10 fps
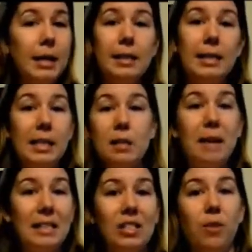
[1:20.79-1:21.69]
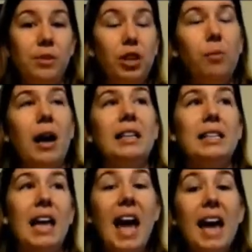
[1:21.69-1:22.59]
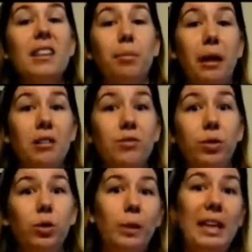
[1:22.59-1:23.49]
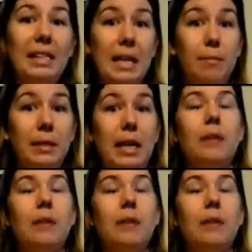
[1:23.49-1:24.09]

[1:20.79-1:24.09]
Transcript: sends a message up to your brain and says, hey, the bladder's full, we need to empty